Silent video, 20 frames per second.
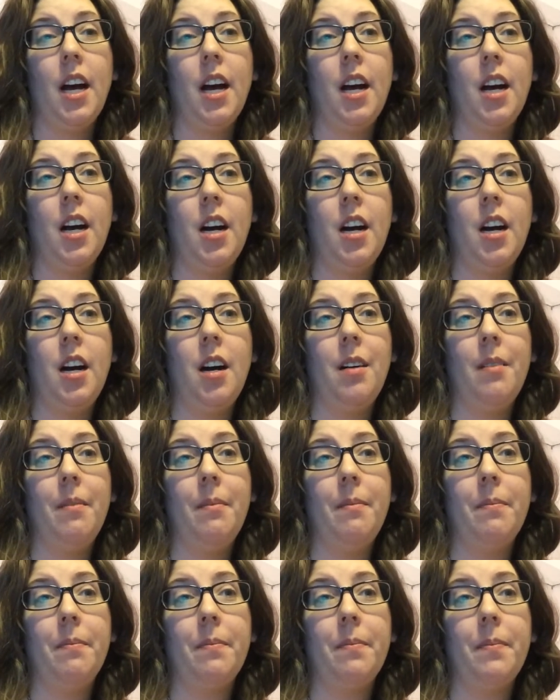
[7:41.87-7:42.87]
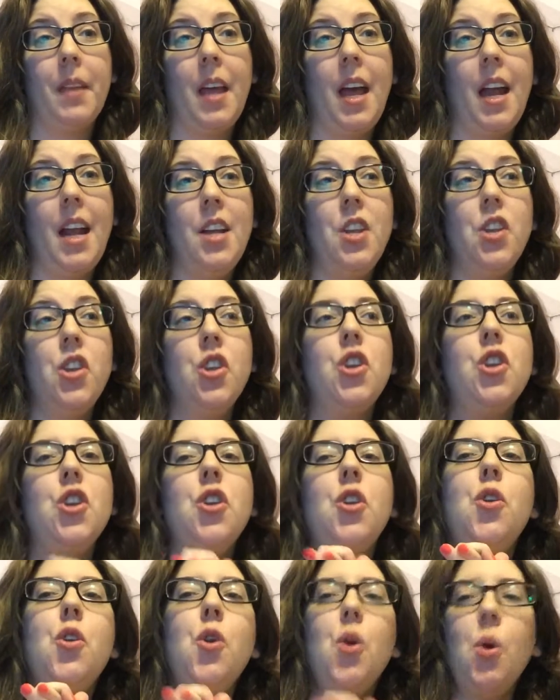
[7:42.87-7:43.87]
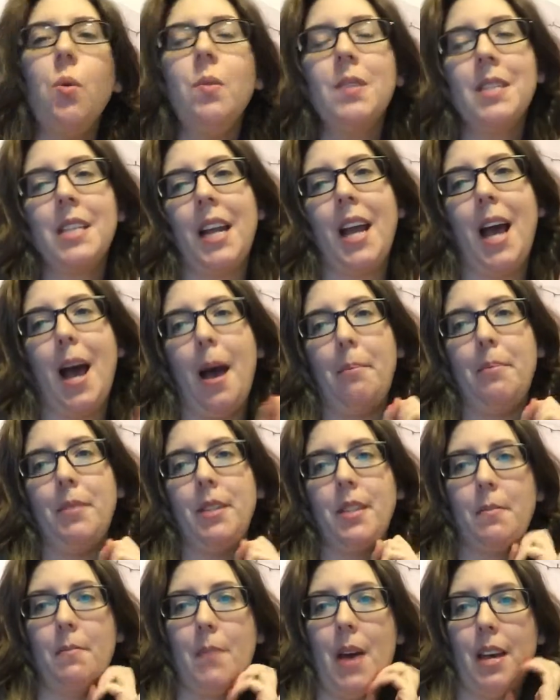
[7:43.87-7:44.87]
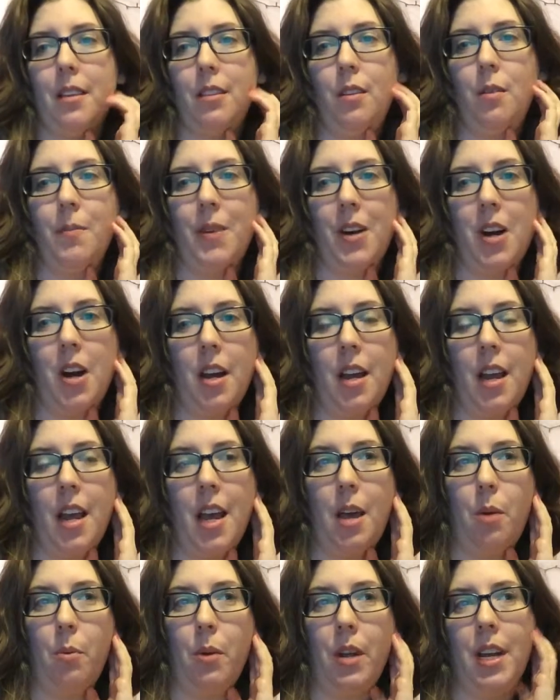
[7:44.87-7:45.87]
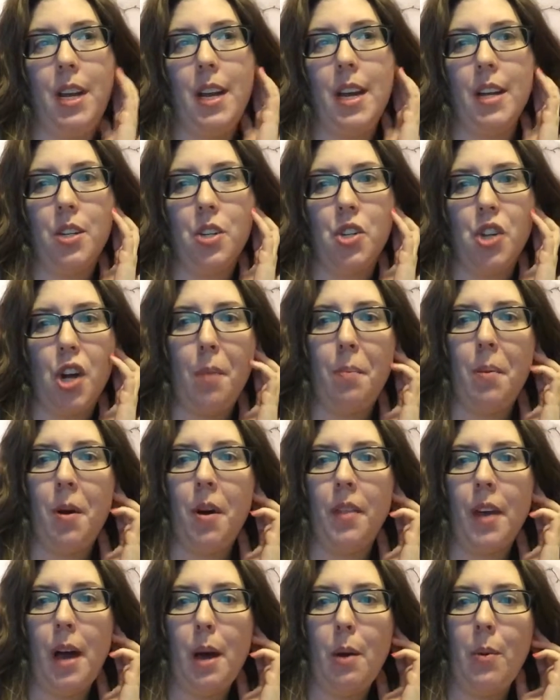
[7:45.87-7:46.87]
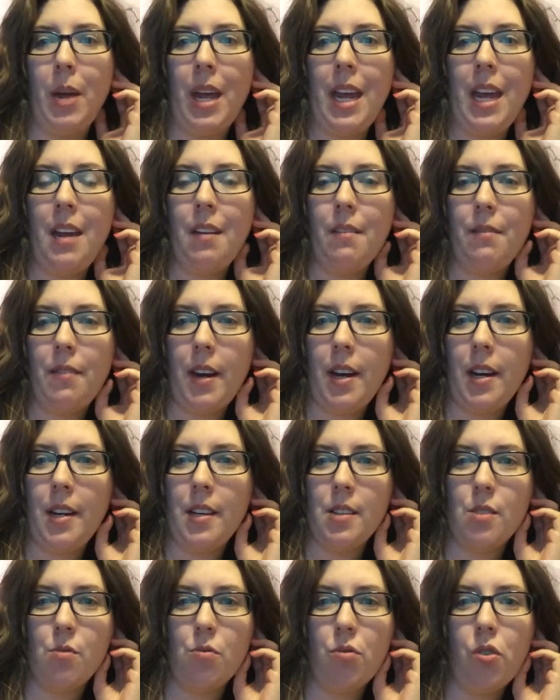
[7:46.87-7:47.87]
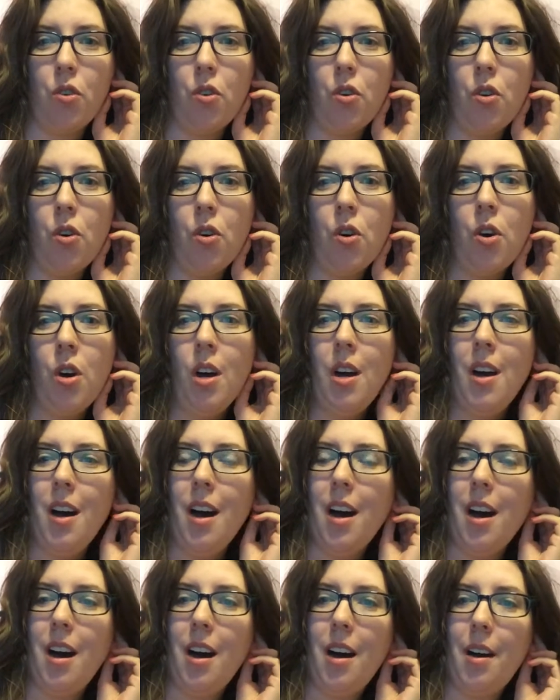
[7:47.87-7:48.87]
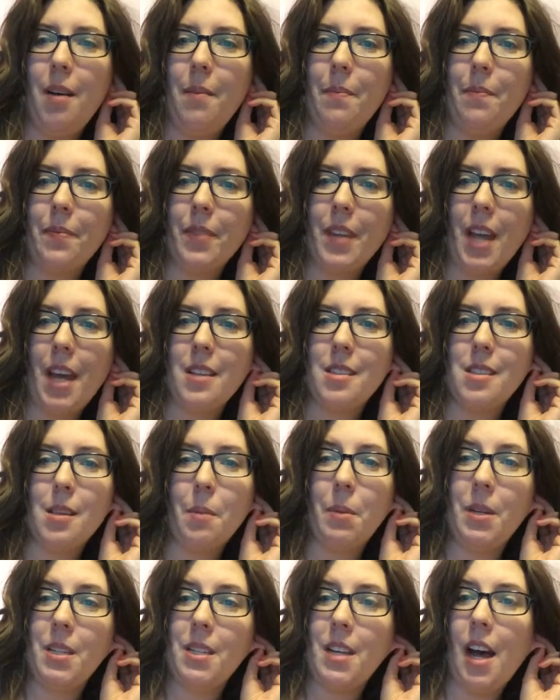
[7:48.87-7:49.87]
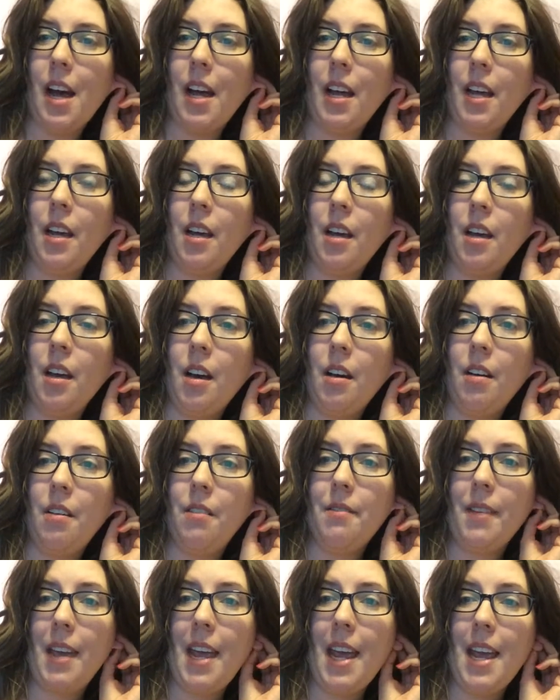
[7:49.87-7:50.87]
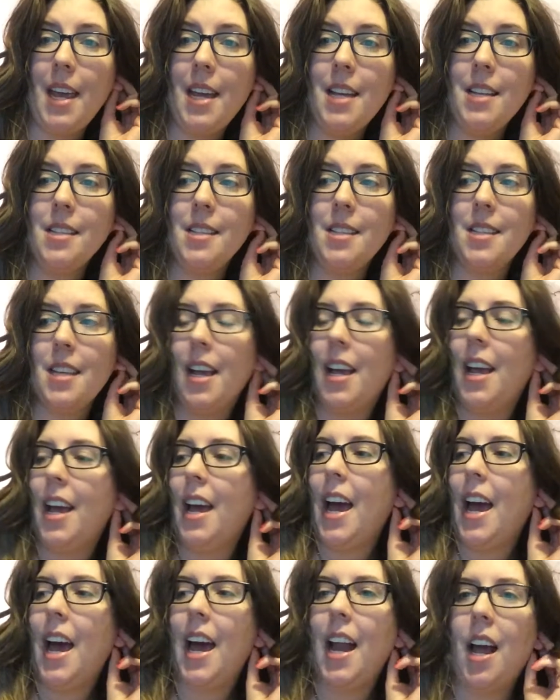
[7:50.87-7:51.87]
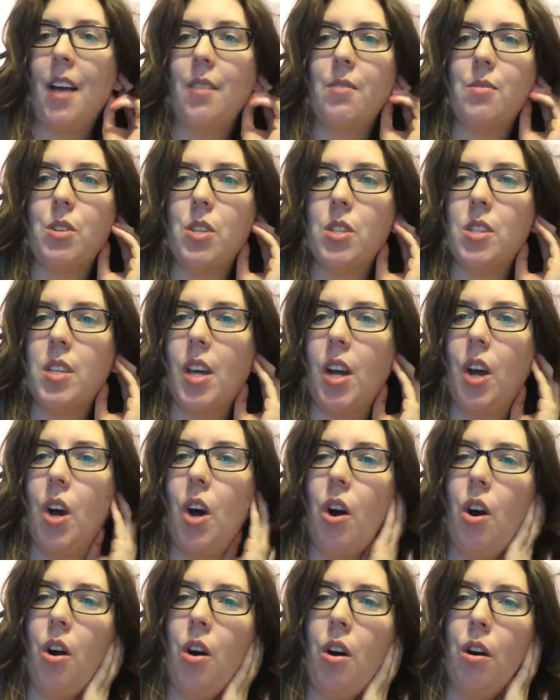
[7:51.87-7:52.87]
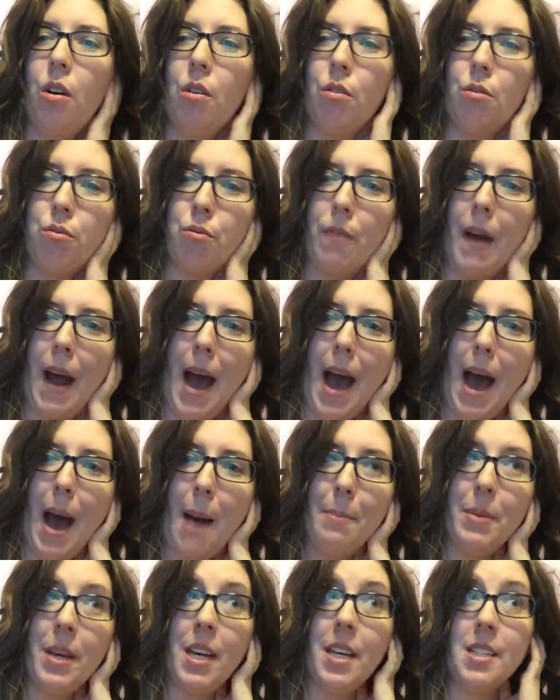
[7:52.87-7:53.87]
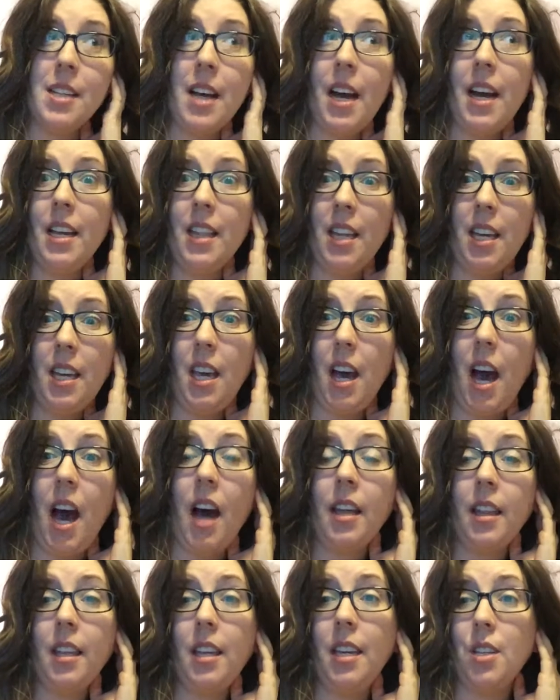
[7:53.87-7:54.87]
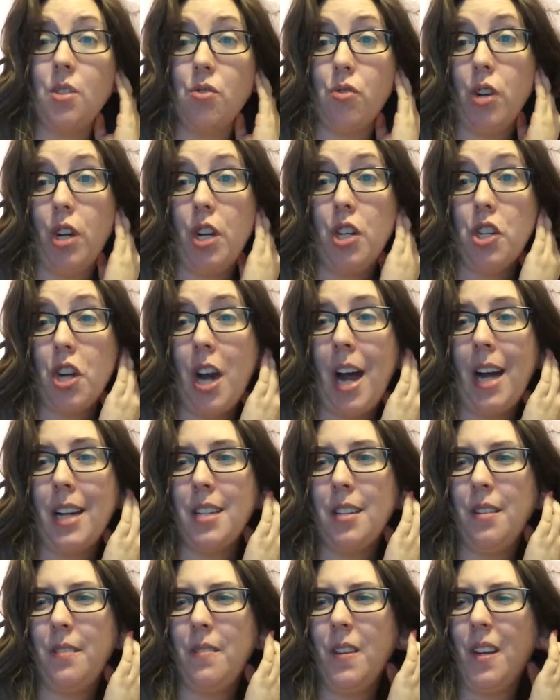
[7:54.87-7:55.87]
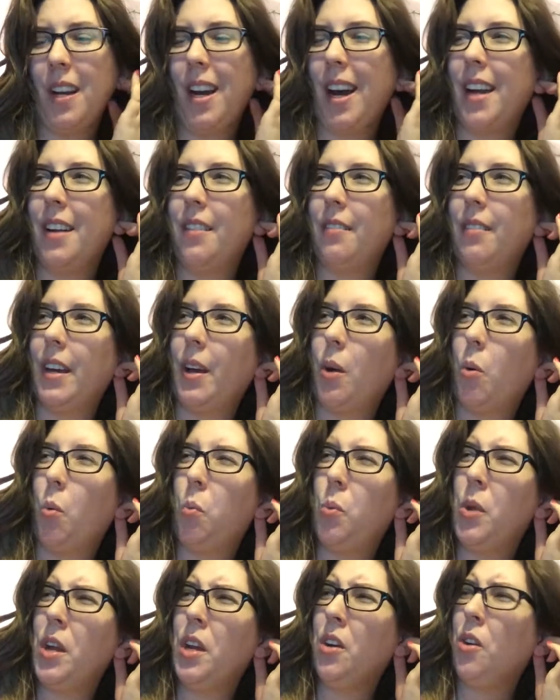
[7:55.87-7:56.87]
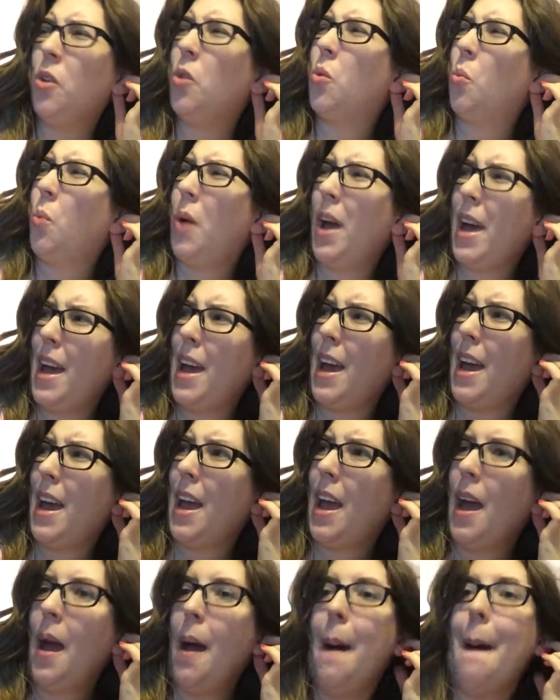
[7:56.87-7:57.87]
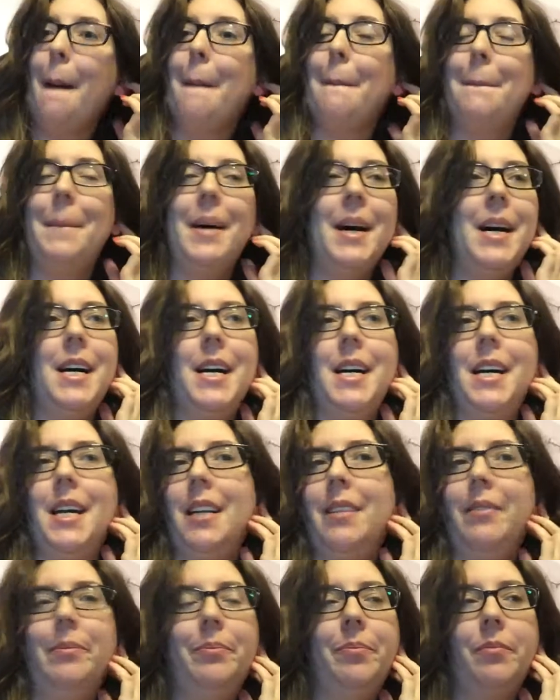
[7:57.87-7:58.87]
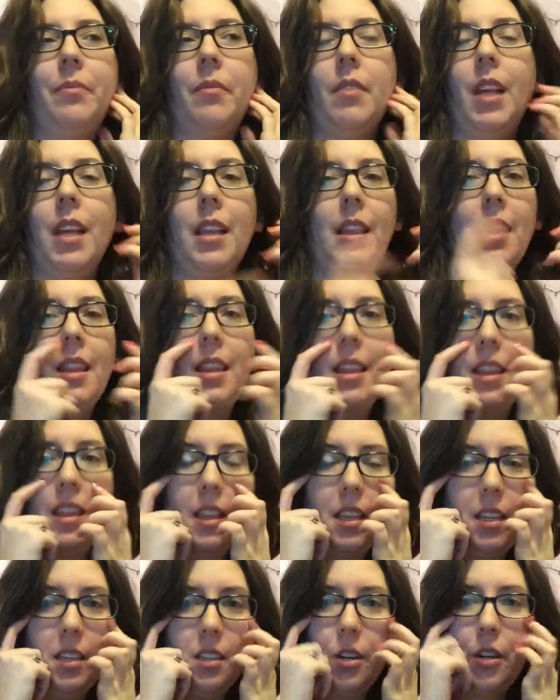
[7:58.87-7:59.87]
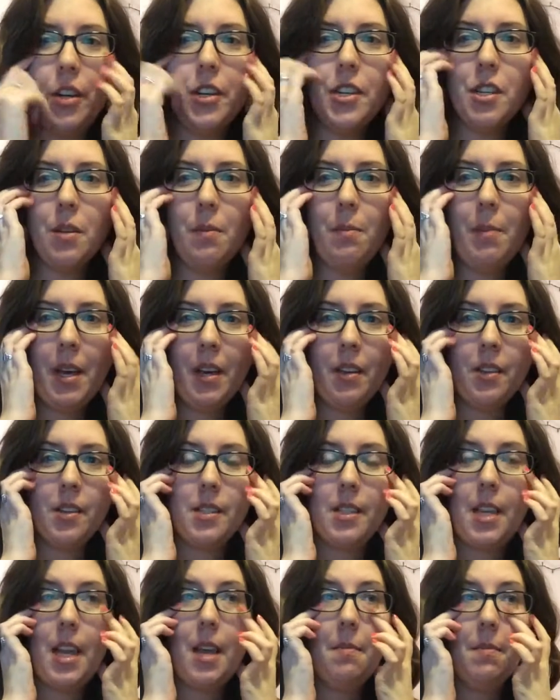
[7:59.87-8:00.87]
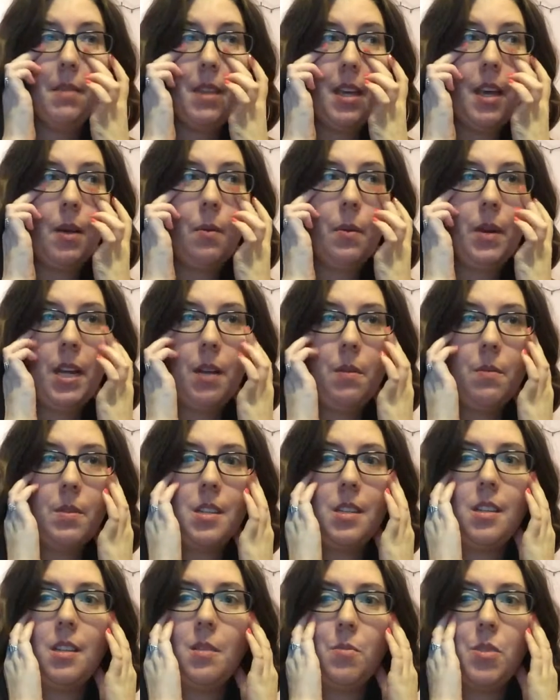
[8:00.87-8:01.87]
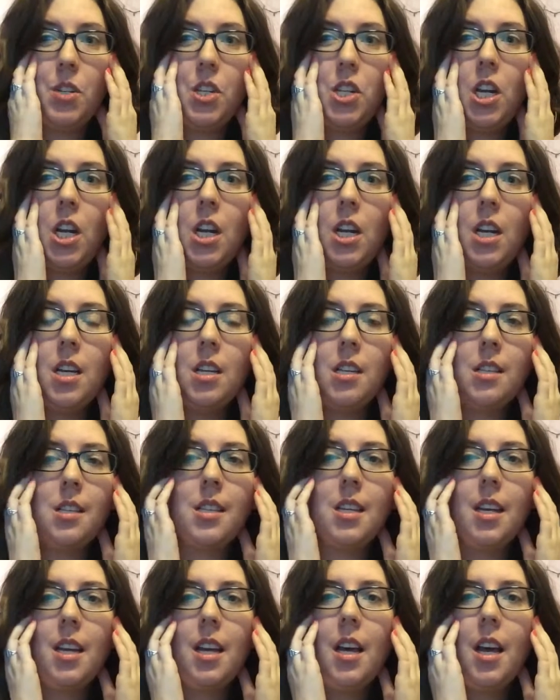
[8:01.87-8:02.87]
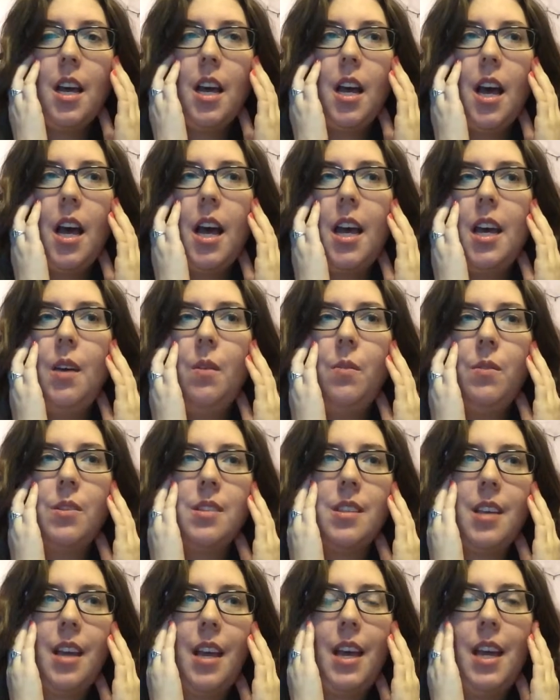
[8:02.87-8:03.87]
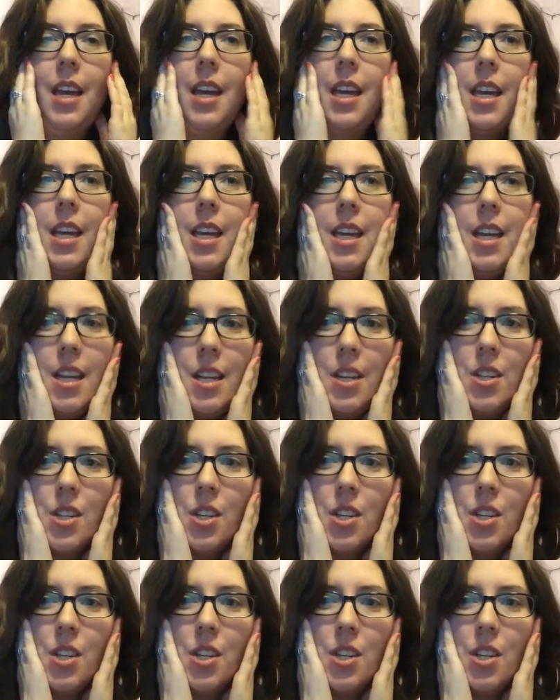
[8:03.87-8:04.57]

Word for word: Um, and I knew it was going to happen to Matthew McConaughey when he had to drop all that weight for his role um, as someone dying of AIDS. And I was just like, oh crap, because I think I think he's really attractive in kind of like a weird way, but Christian Bale, the same thing when he was in The Machinist it was like he